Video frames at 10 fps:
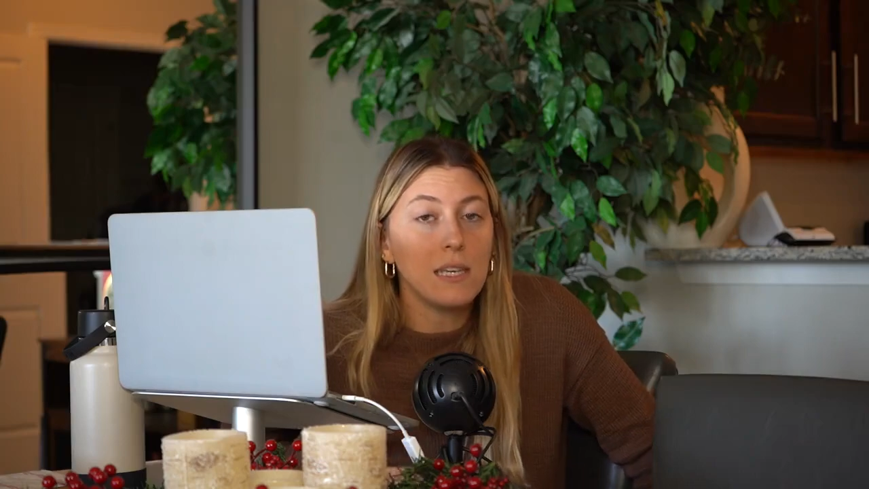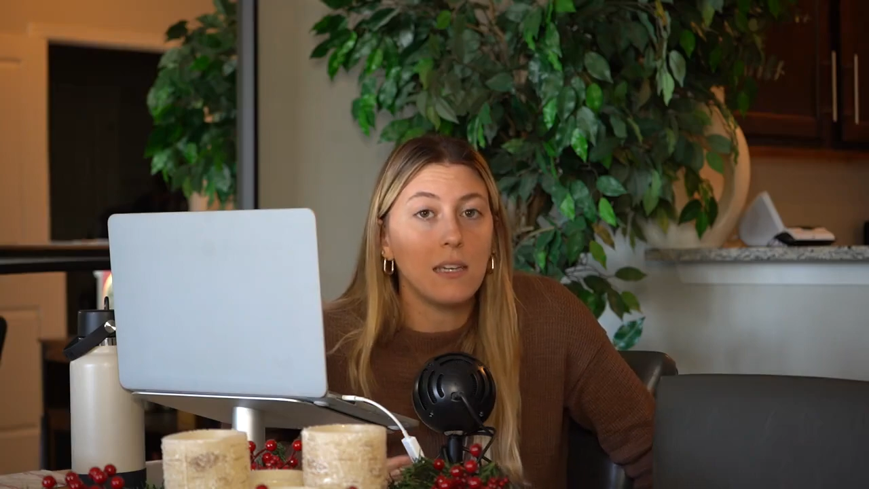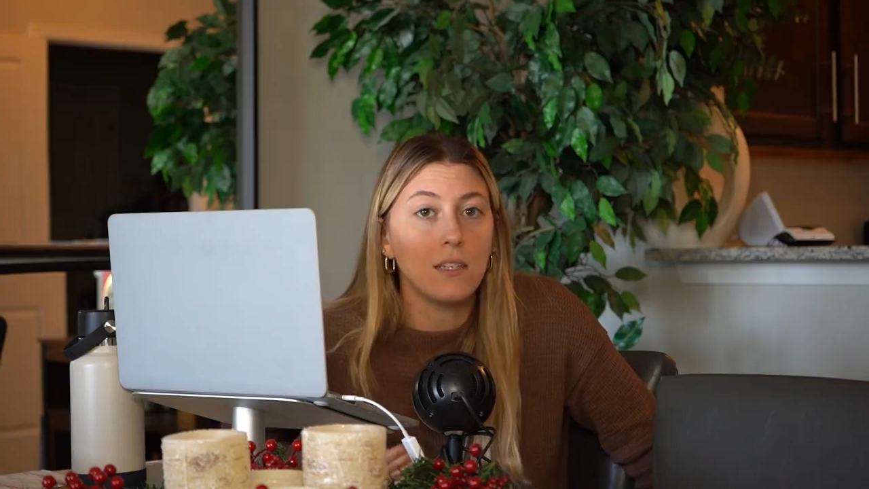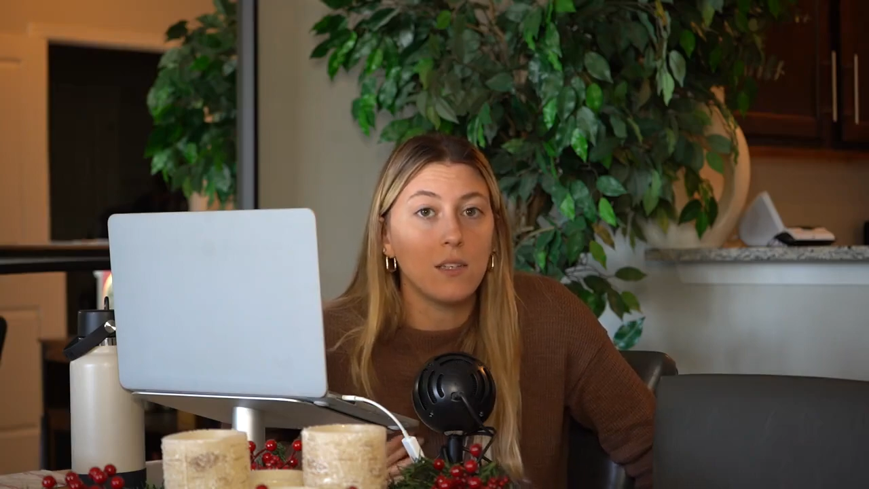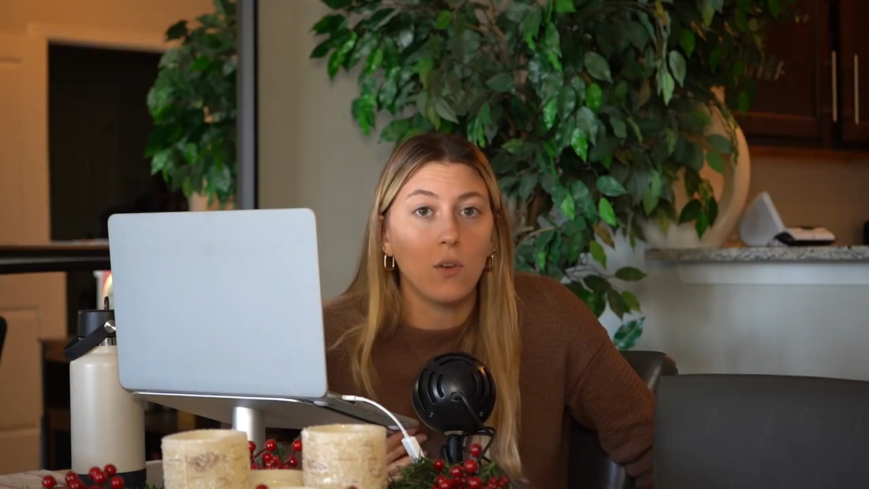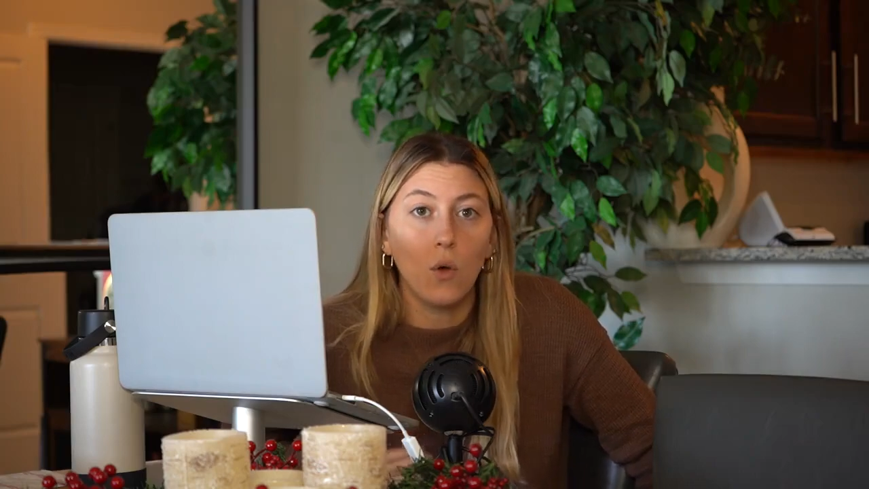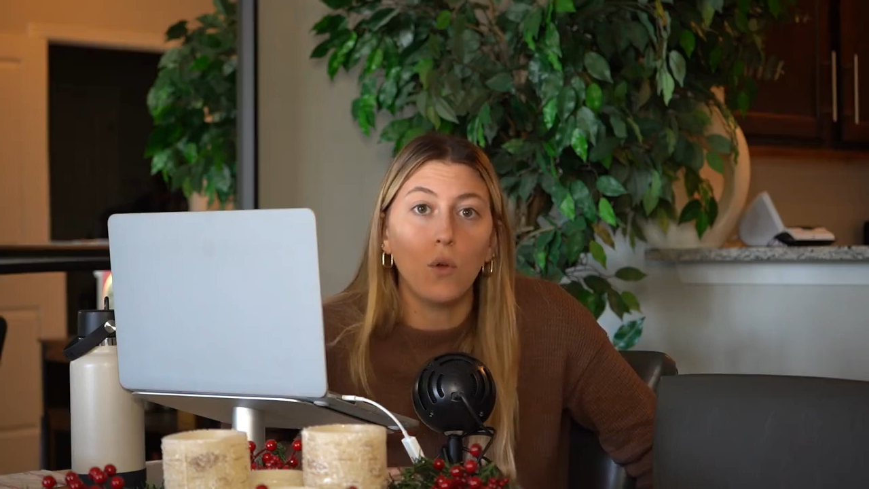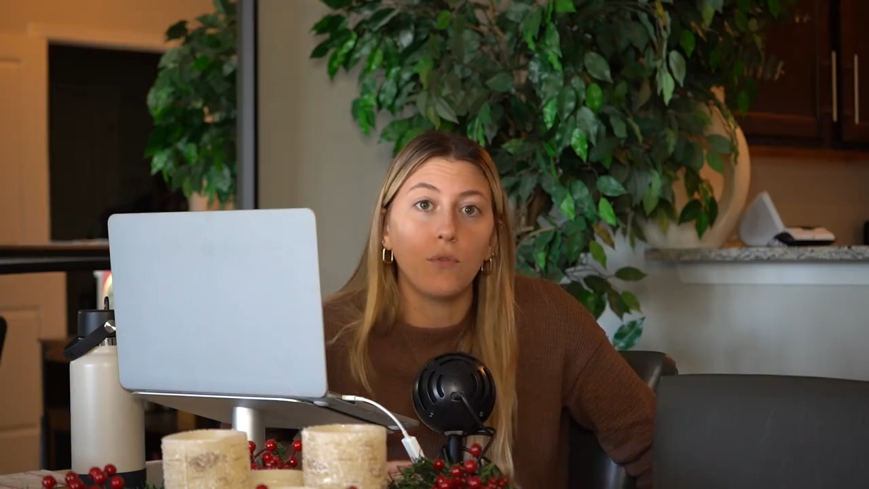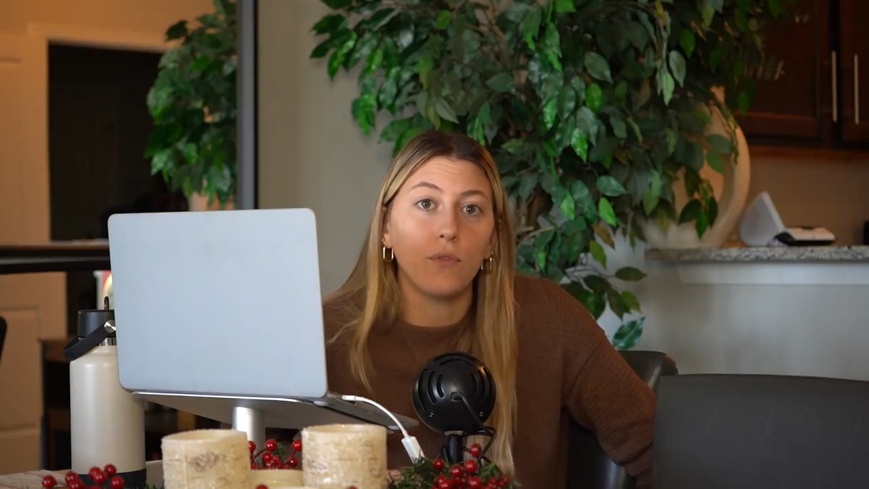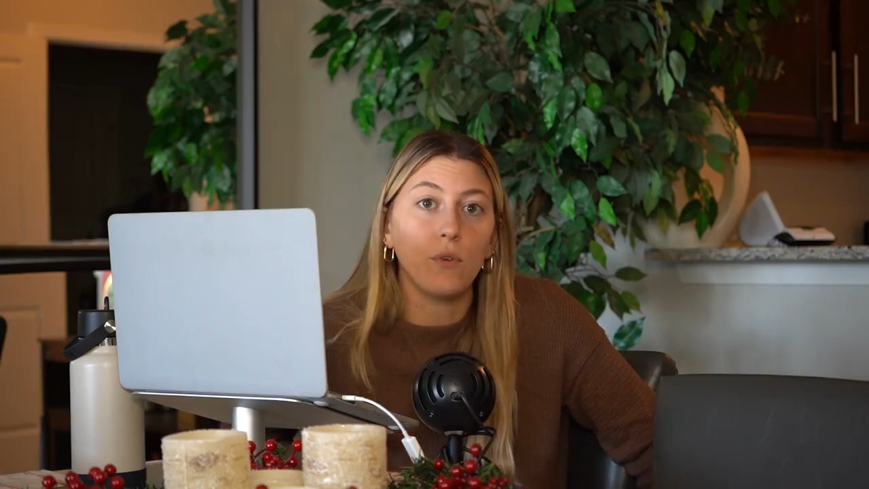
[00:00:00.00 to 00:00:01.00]
eat
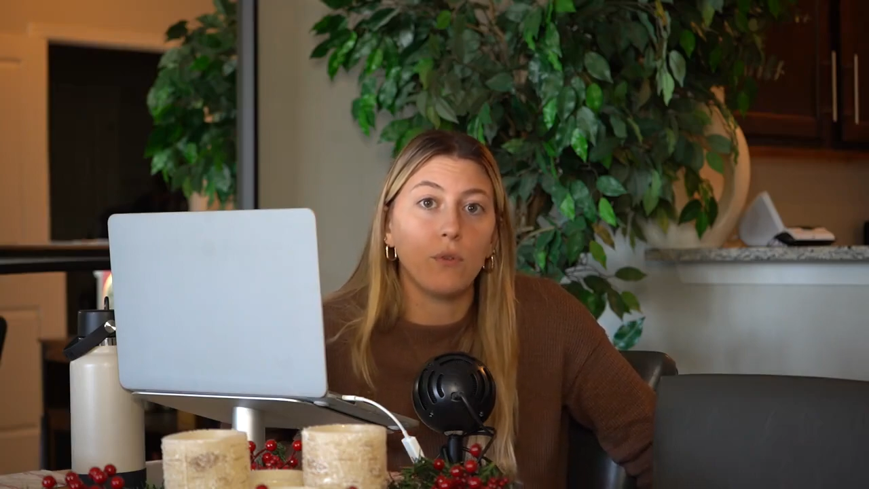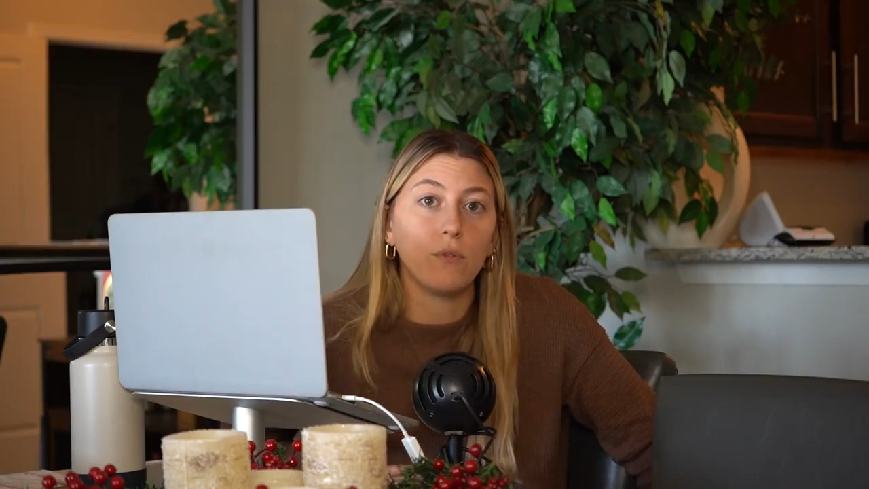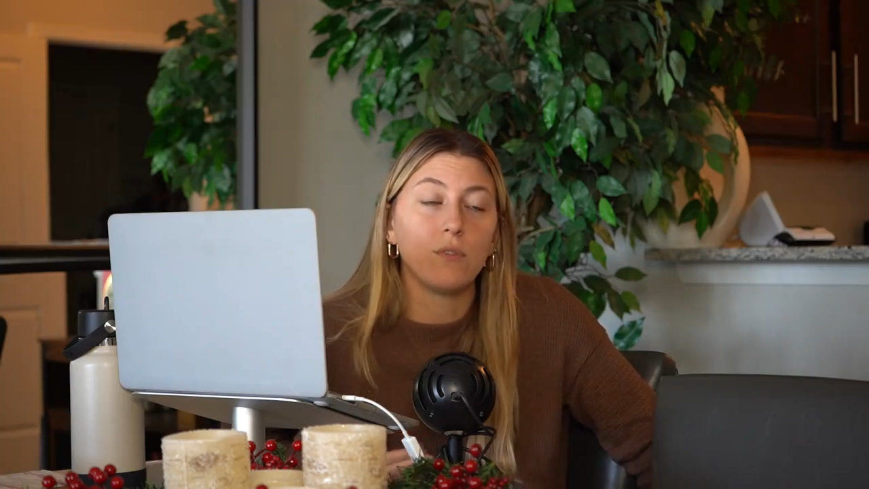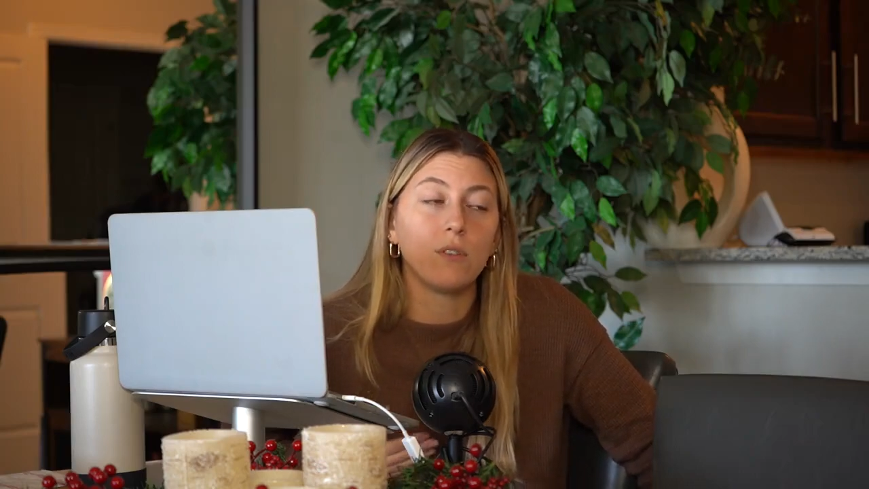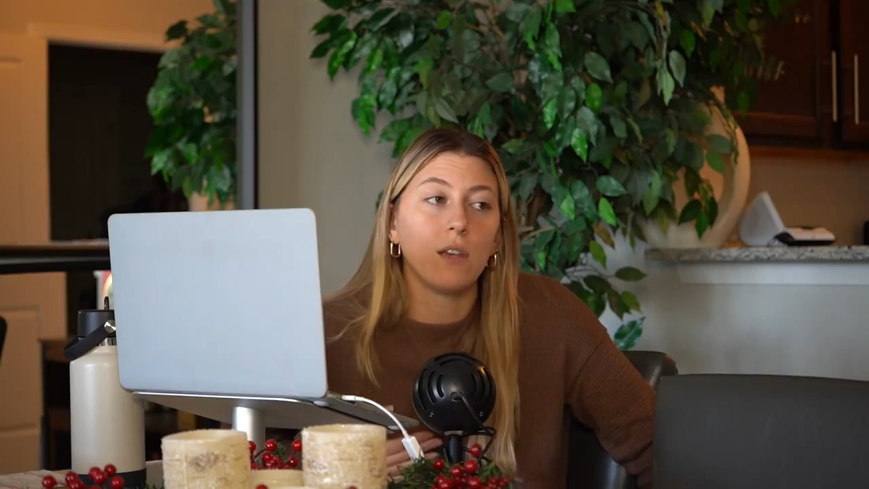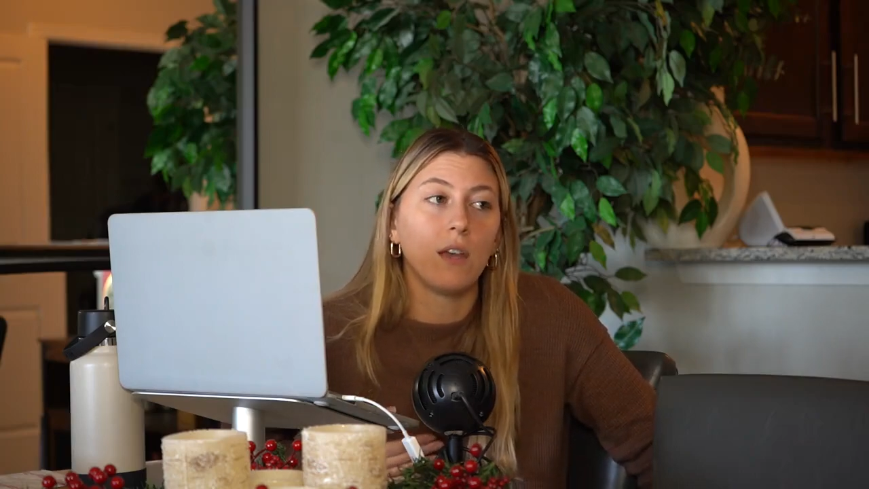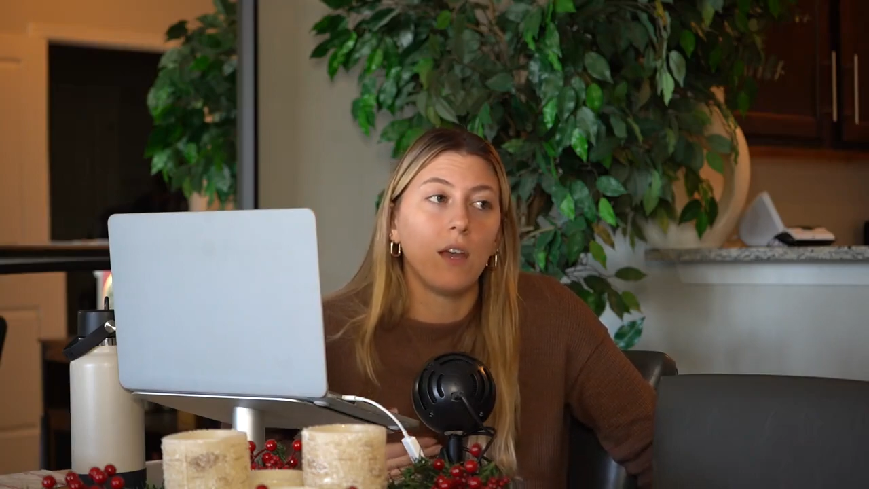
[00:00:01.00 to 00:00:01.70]
whole foods,